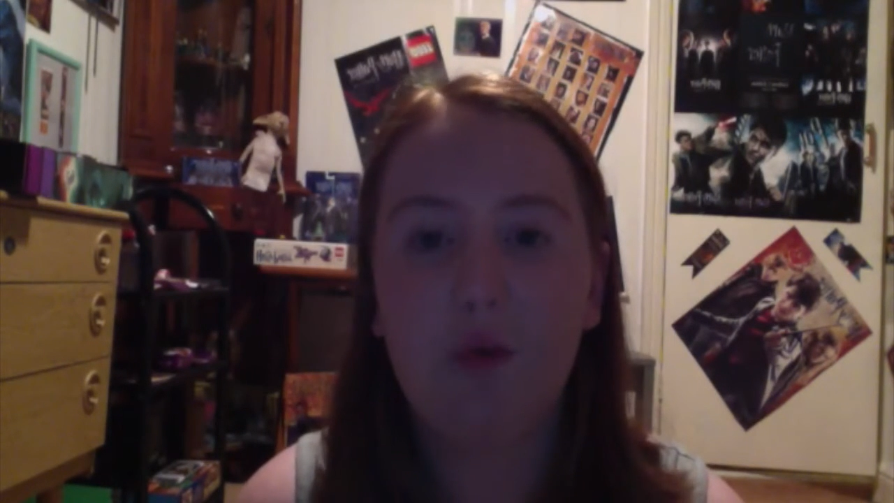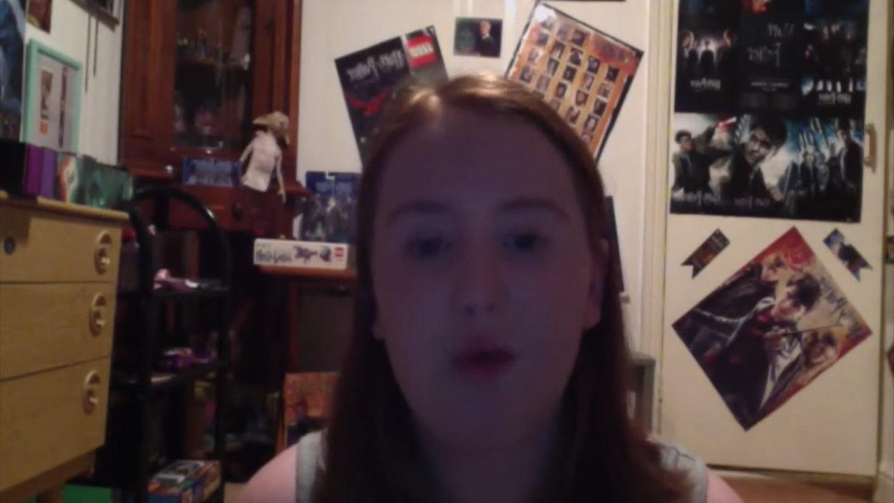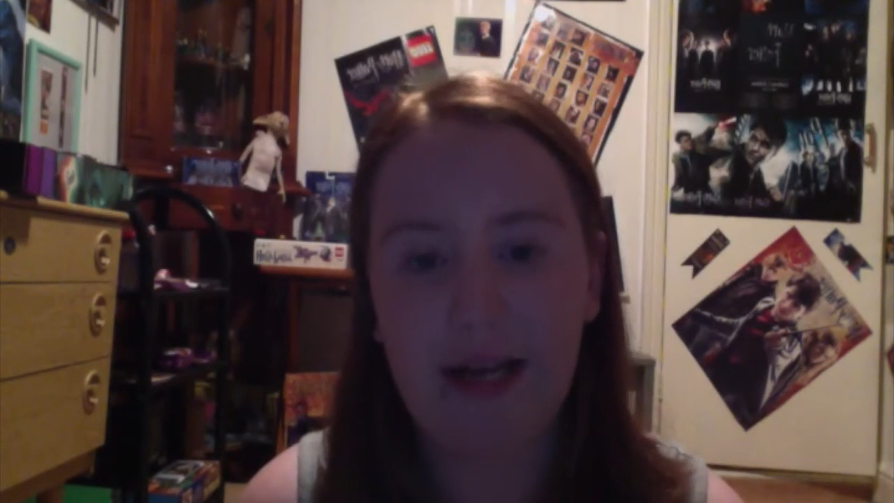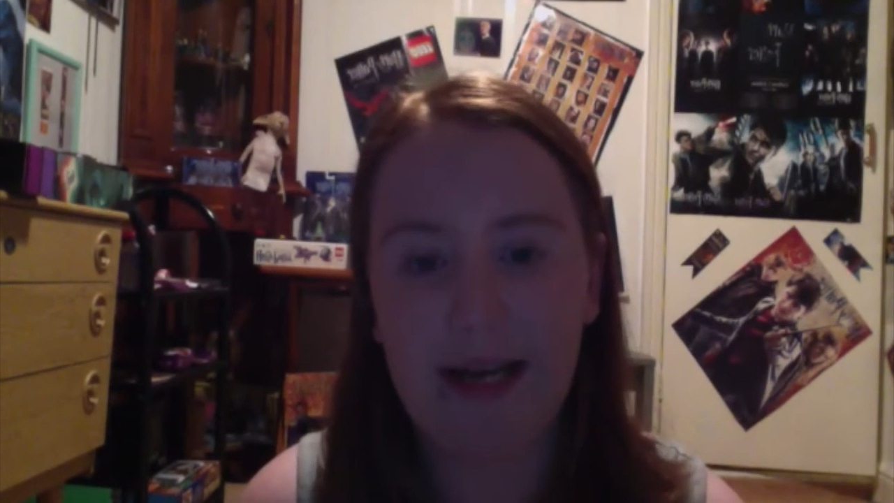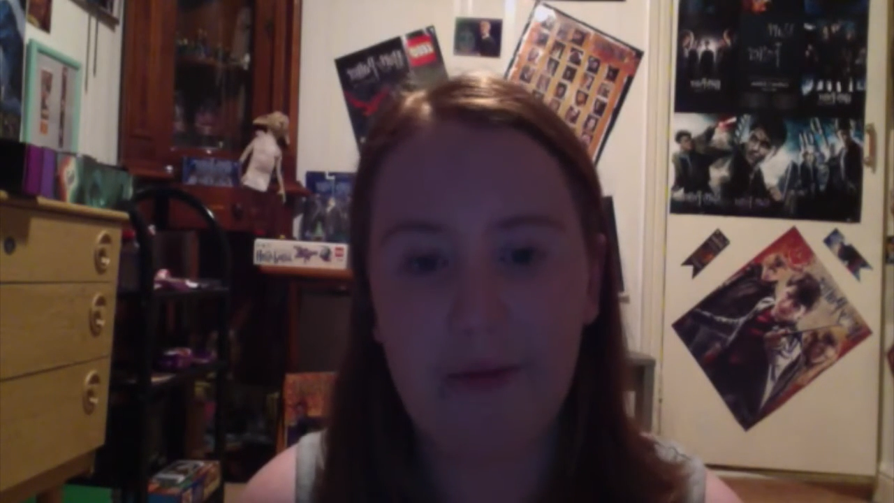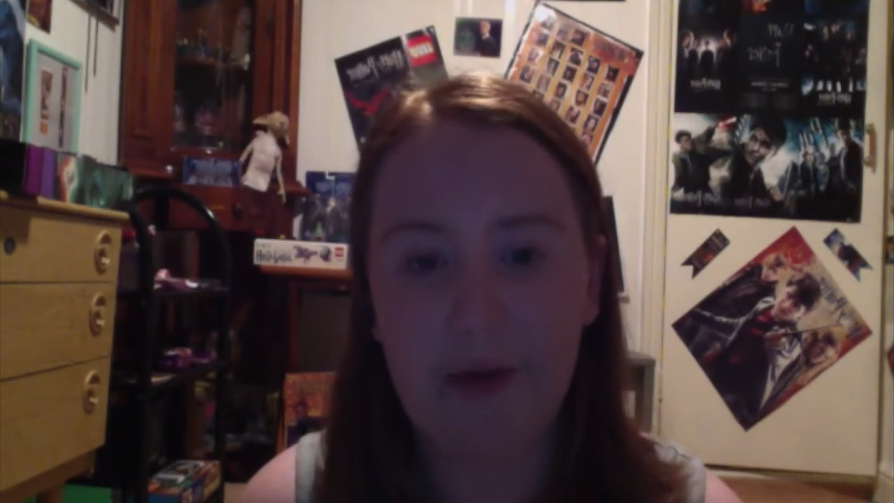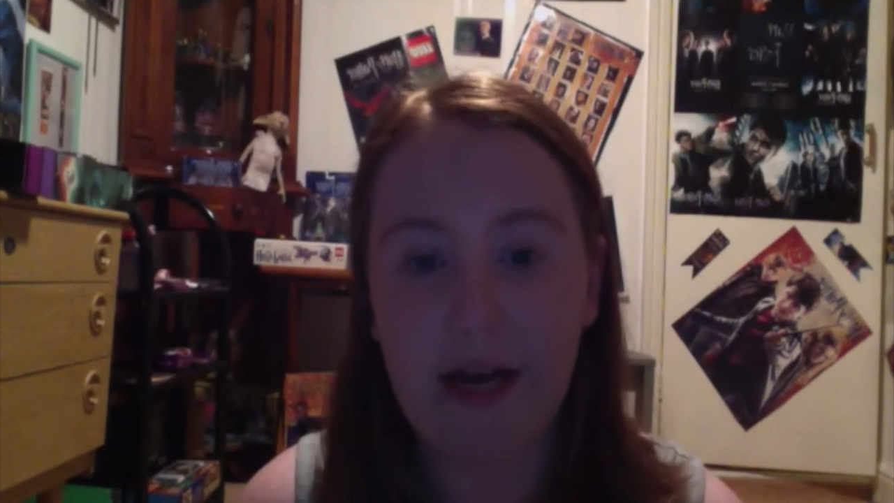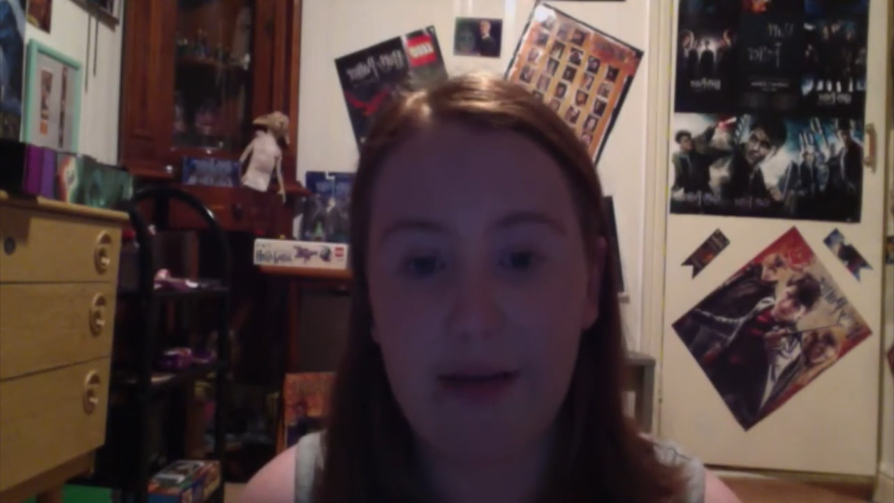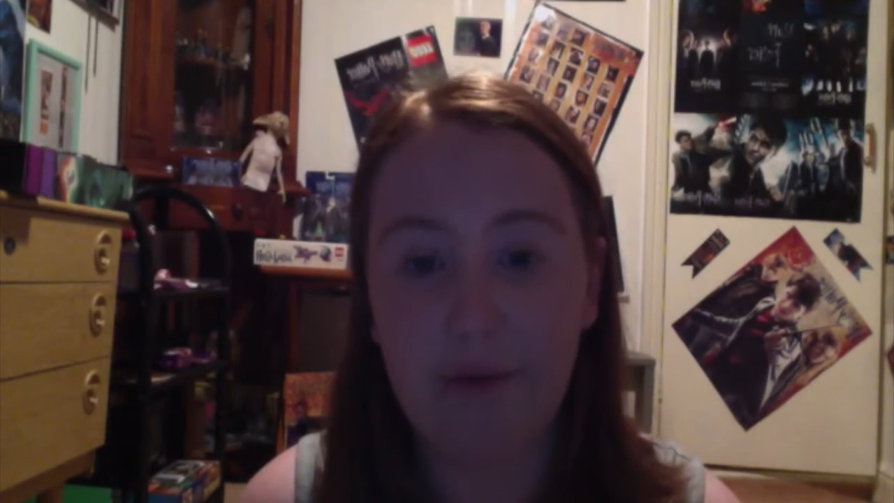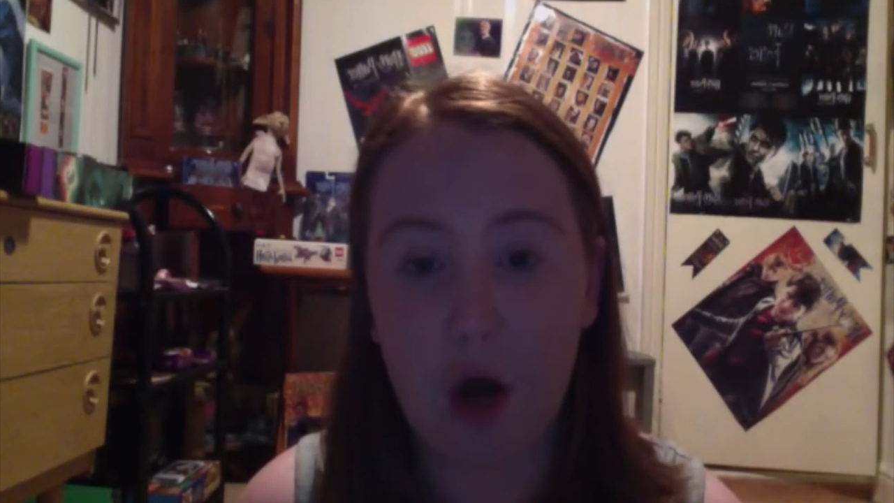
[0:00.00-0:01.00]
really,
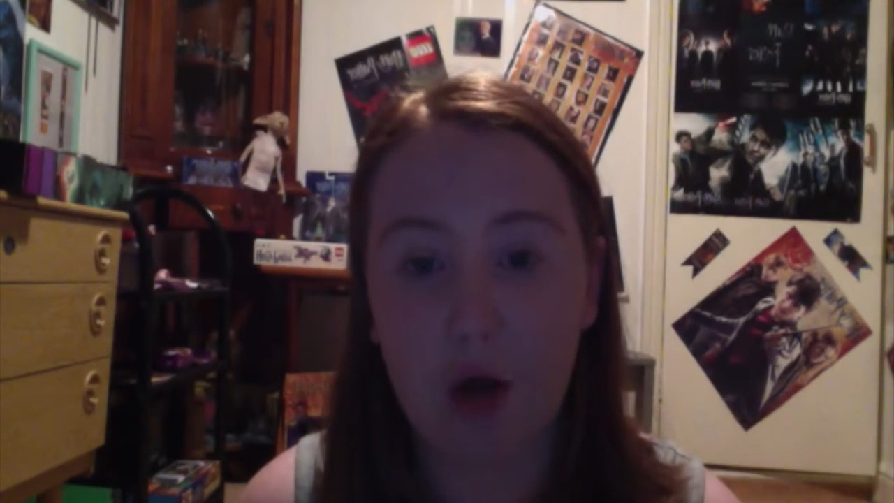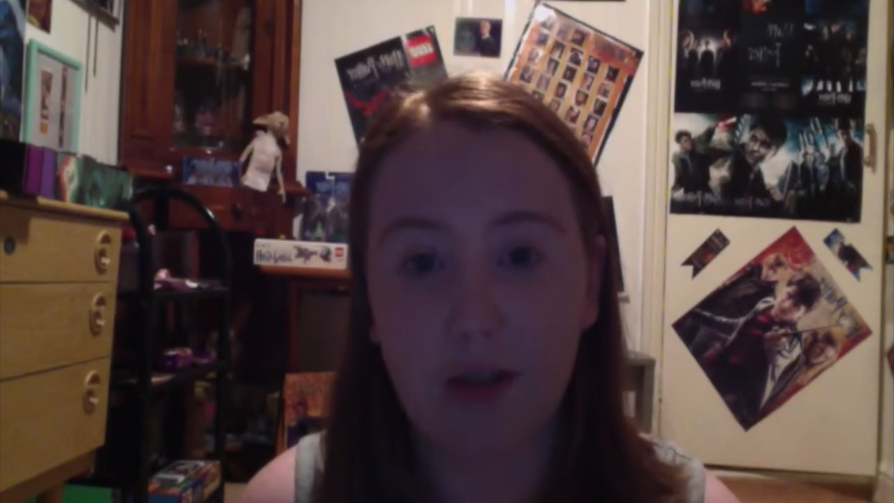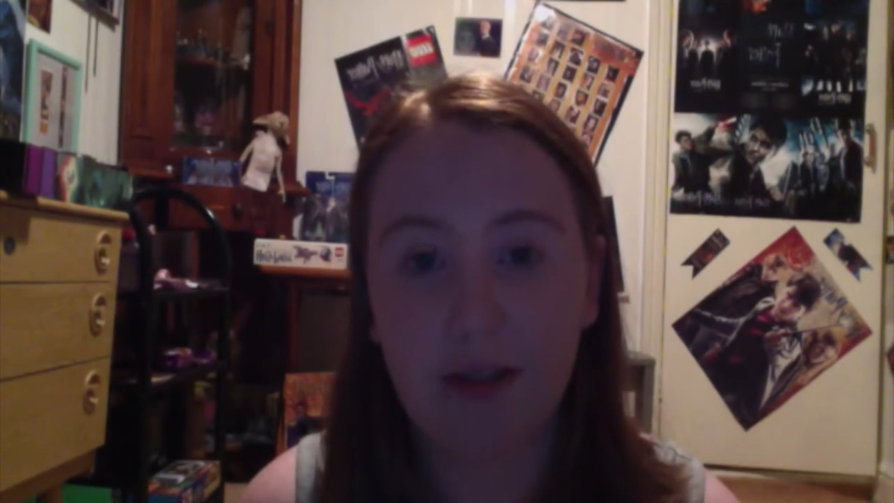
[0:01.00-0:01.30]
really wrong.